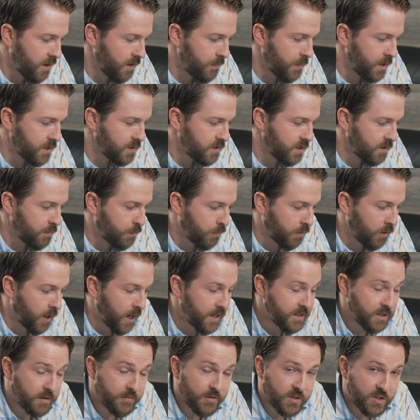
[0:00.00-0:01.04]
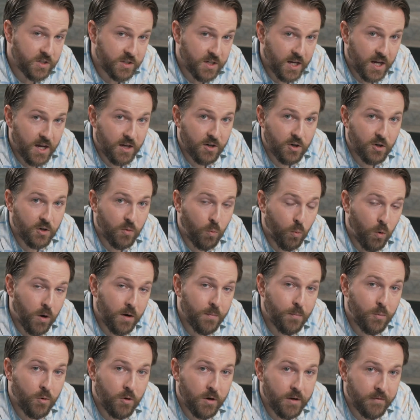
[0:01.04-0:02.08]
That means the price of a standard
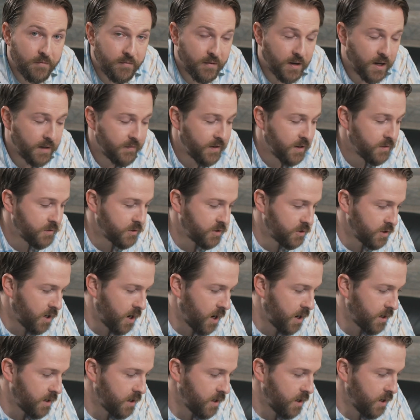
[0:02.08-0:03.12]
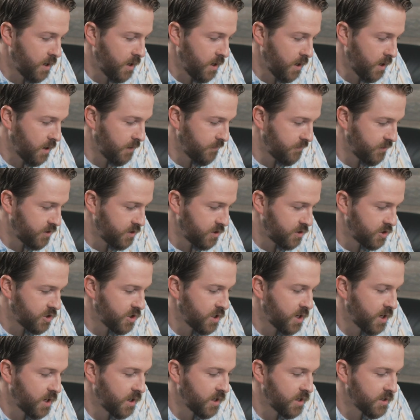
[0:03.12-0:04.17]
1.5 ounce shot of this
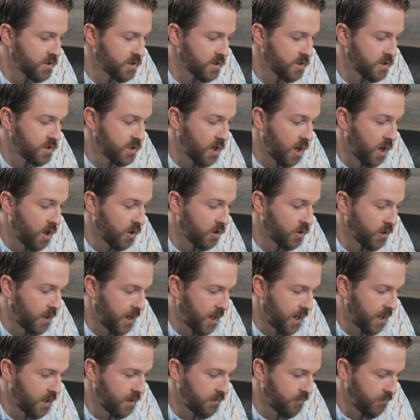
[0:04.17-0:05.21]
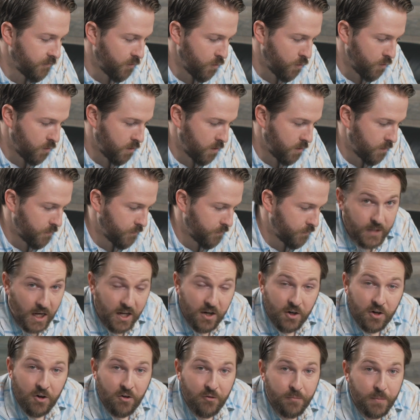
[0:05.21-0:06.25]
gin is $1.84. I
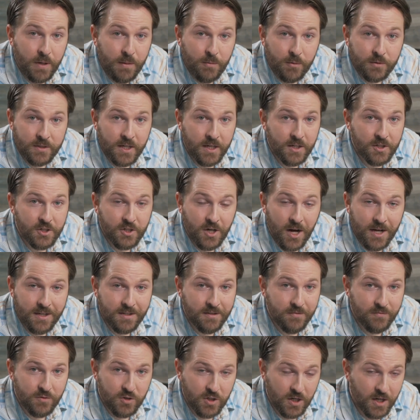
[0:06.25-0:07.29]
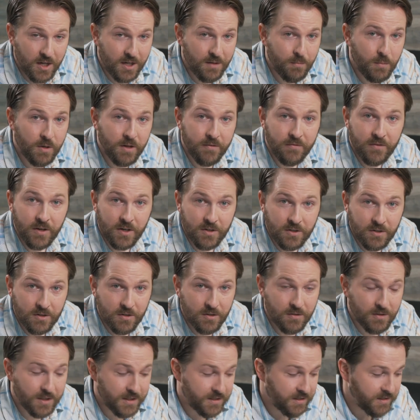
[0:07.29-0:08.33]
don't know if people take shots of gin, but if they
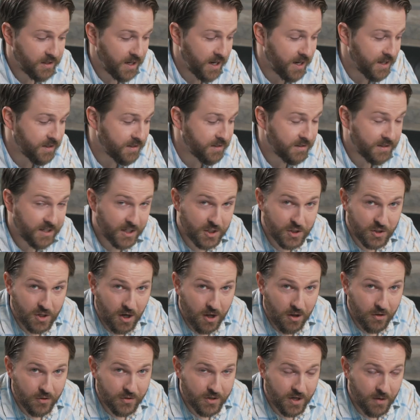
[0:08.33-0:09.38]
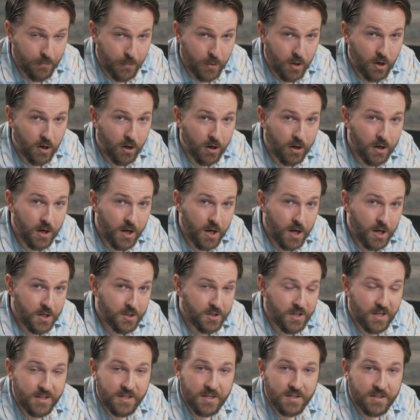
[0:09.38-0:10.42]
do, let's say it's $6 at a bar,
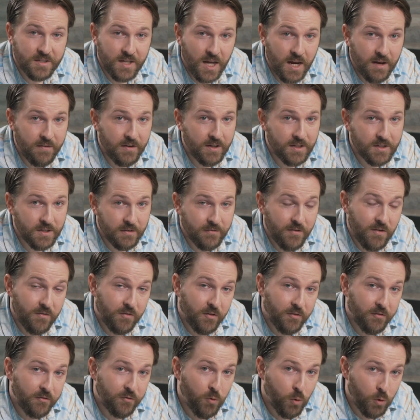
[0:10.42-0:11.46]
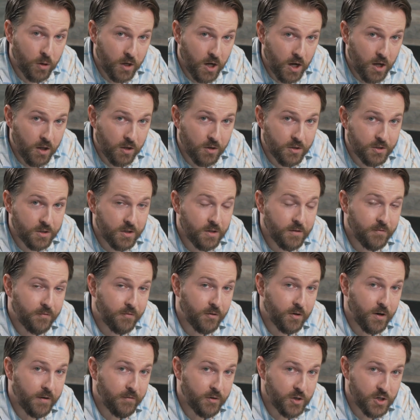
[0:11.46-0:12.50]
so that's a savings of over $4
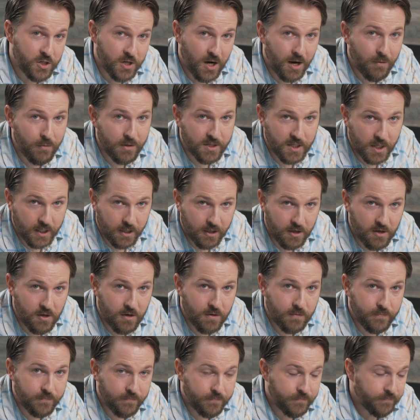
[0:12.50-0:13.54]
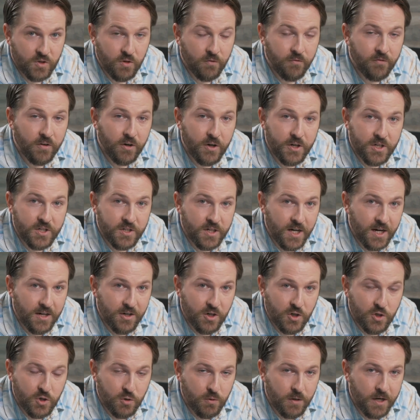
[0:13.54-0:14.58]
for every shot we take at home. So very
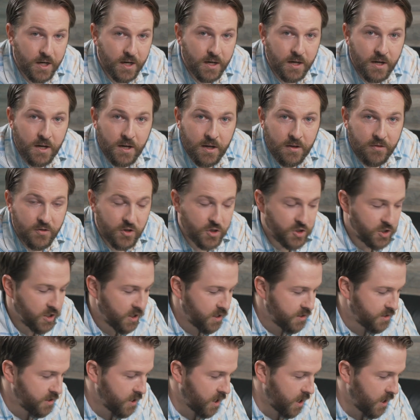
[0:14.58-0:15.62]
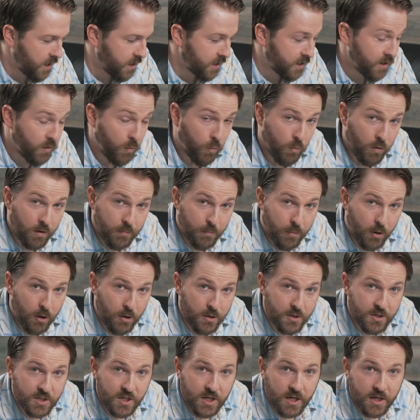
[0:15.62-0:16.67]
standard drink, the gin and tonic, 1
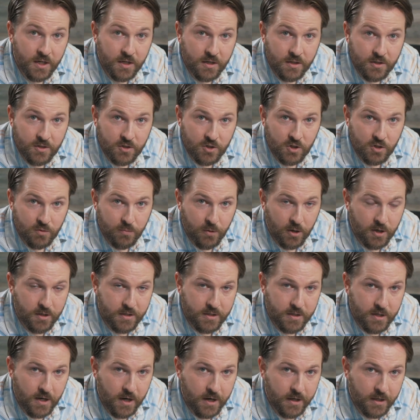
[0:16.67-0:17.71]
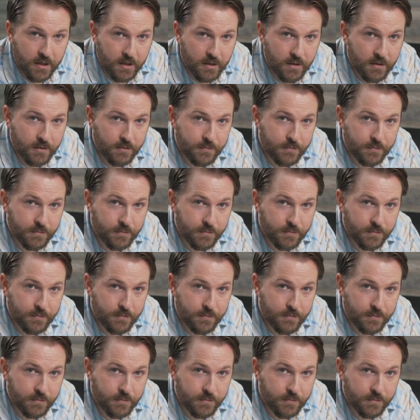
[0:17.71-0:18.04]
part gin, 2 parts tonic.